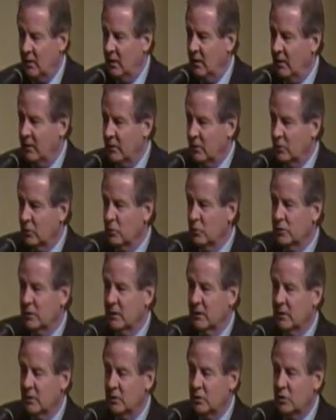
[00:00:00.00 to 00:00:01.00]
they're
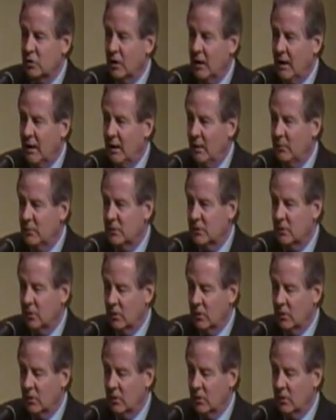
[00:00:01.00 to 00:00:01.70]
losing their jobs,